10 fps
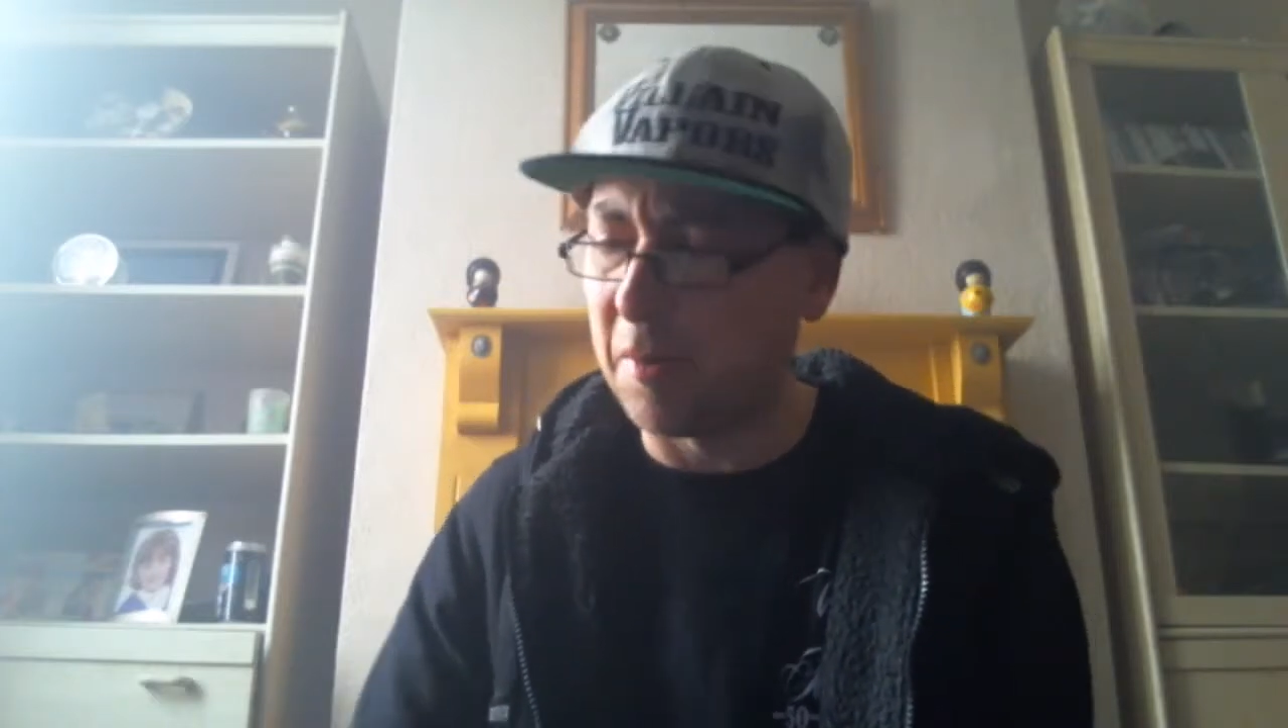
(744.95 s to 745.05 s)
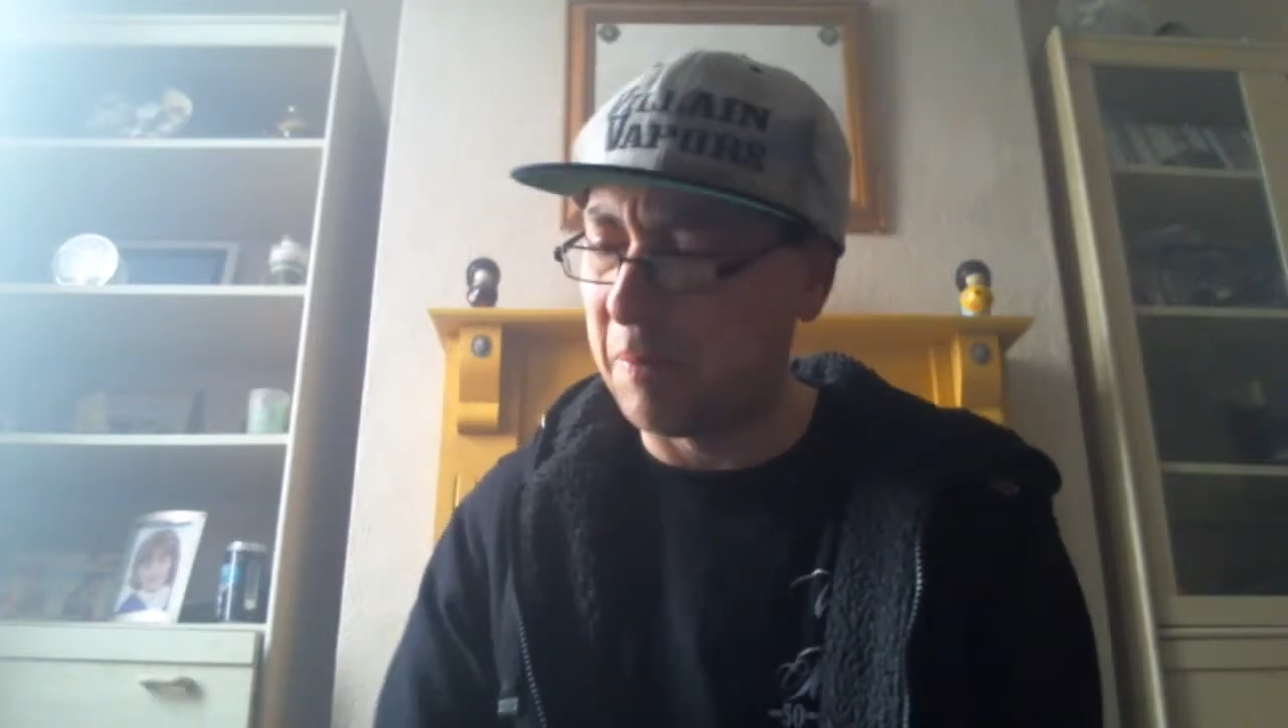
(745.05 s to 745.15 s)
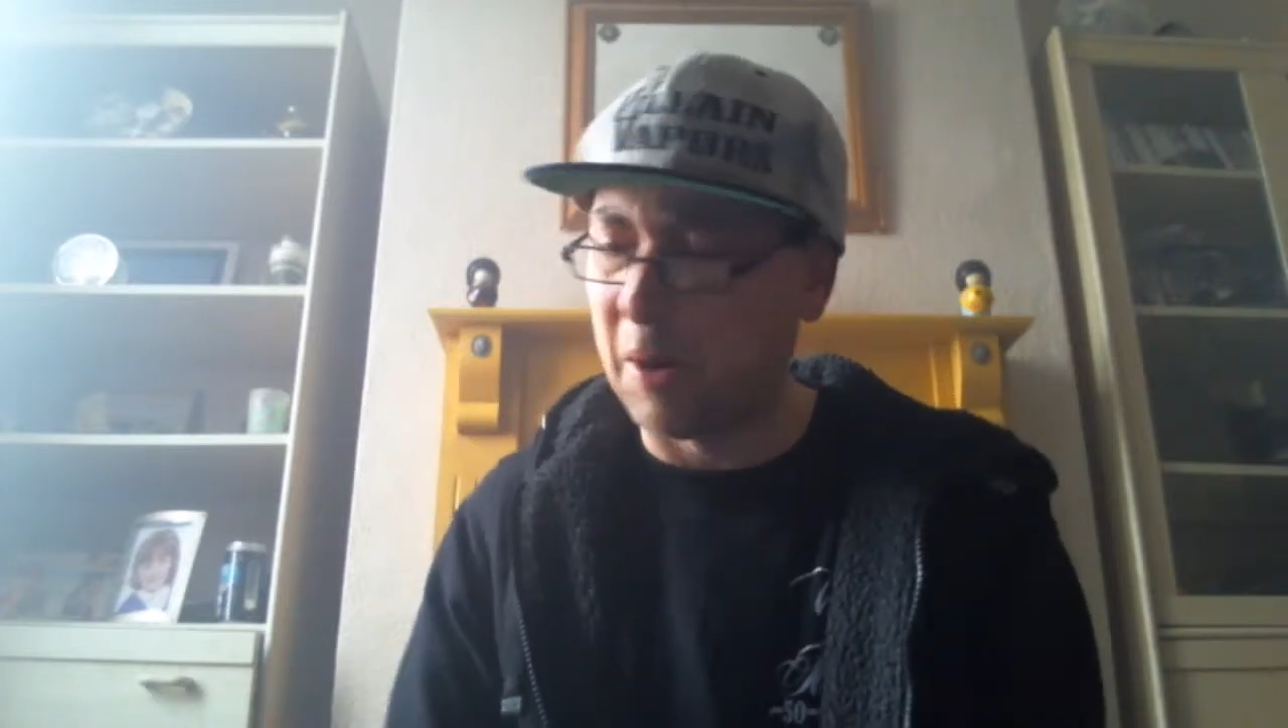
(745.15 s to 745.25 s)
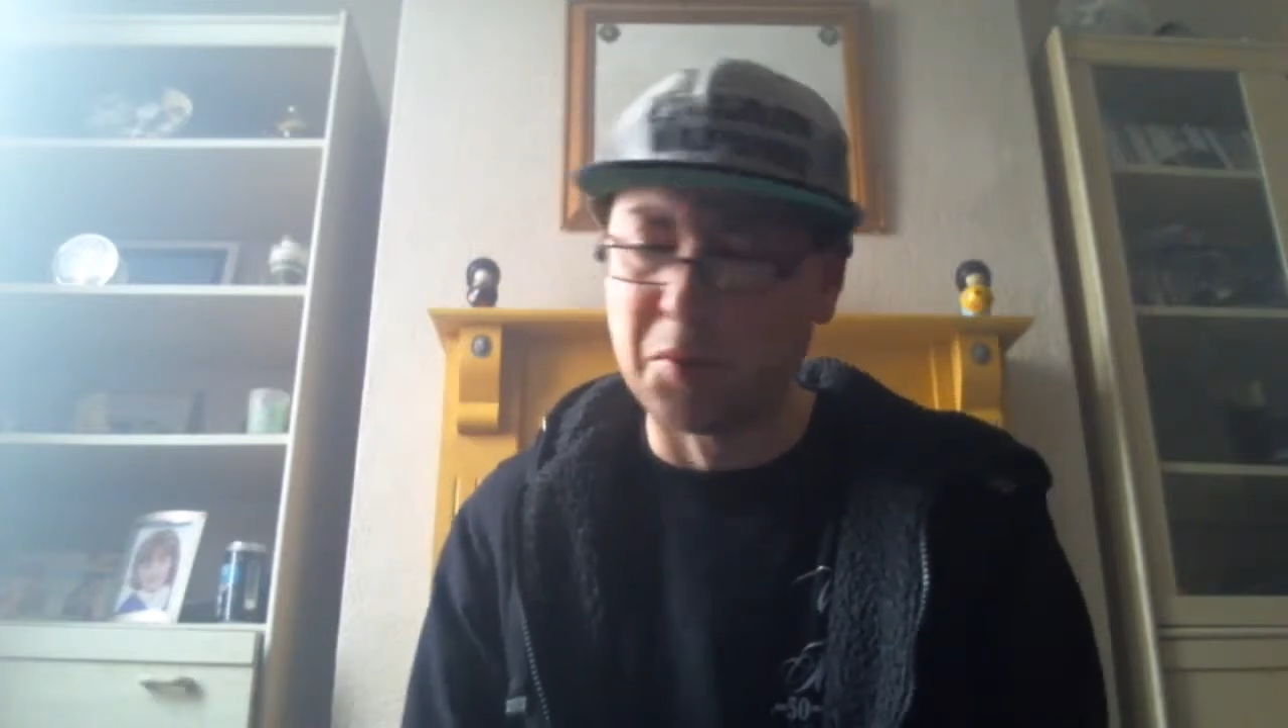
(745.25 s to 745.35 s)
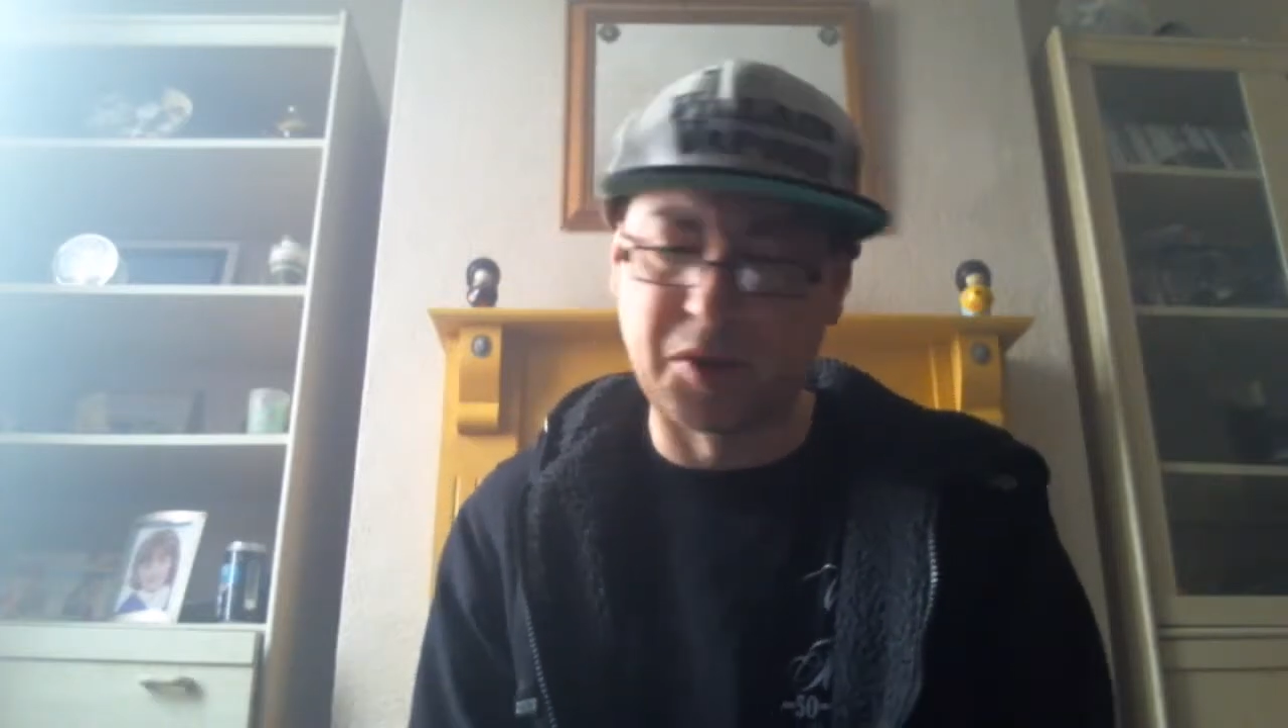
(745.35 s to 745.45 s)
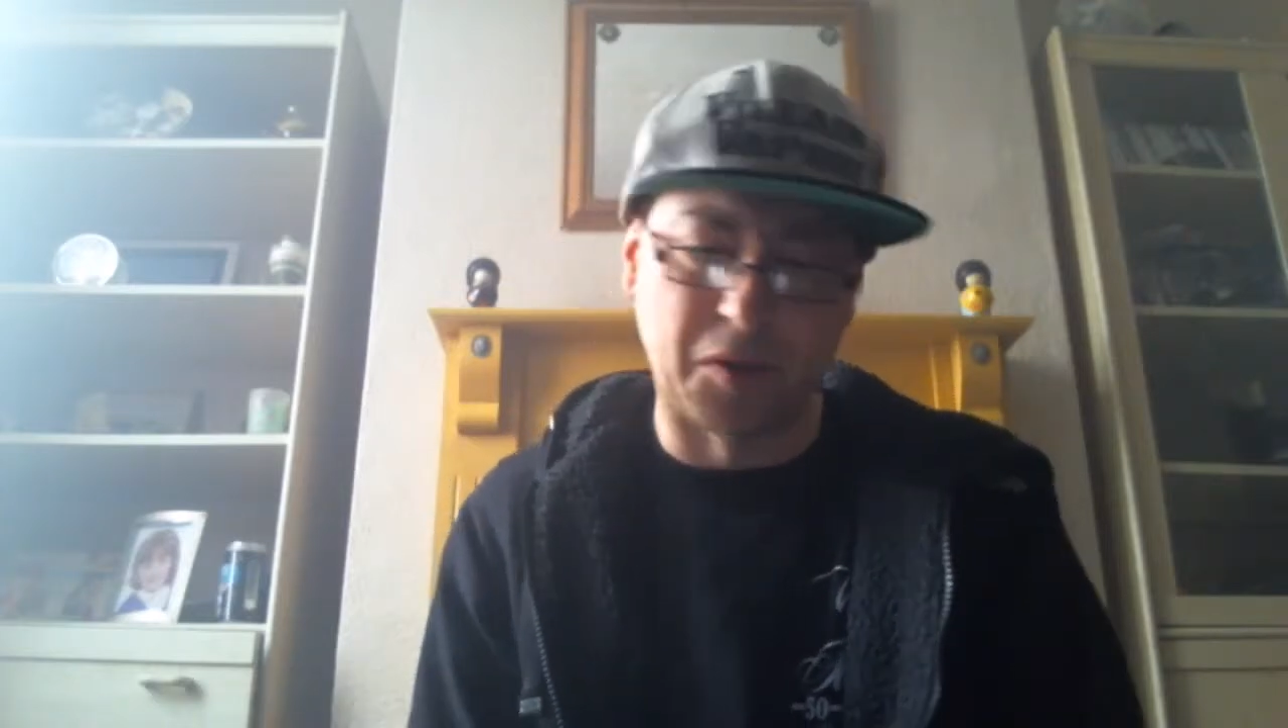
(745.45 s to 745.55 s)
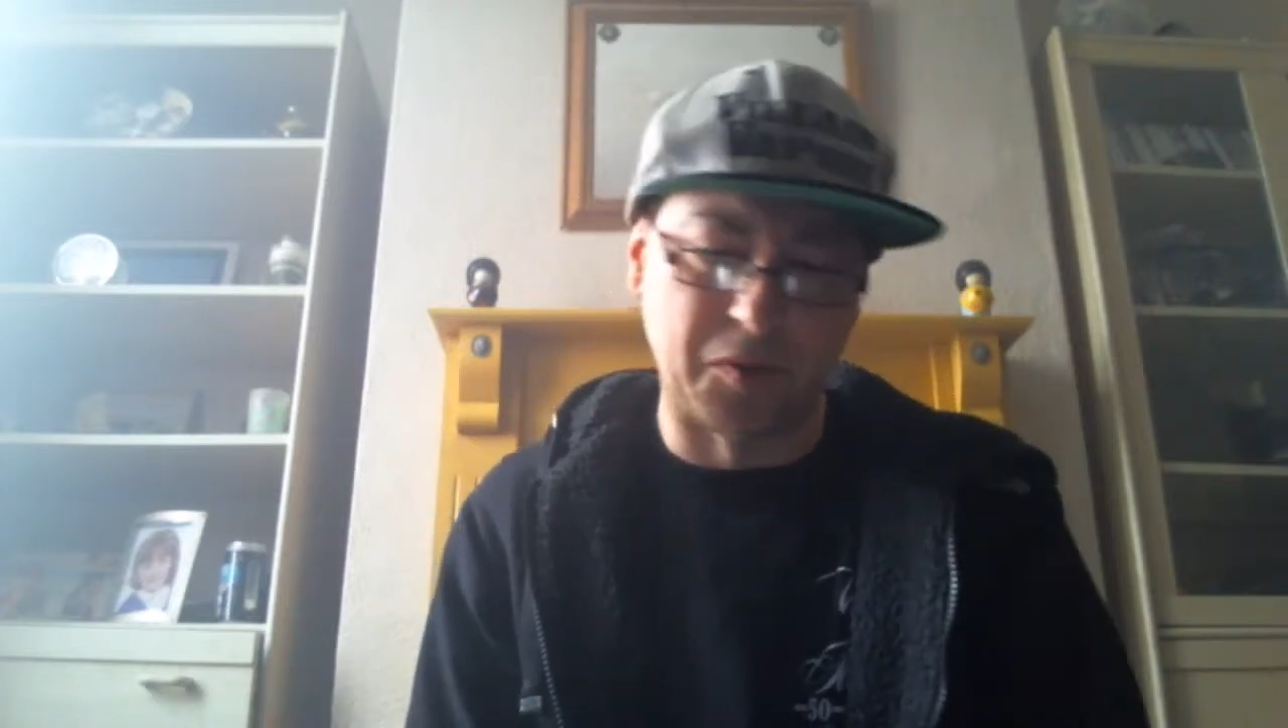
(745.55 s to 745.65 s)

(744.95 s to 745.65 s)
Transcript: a post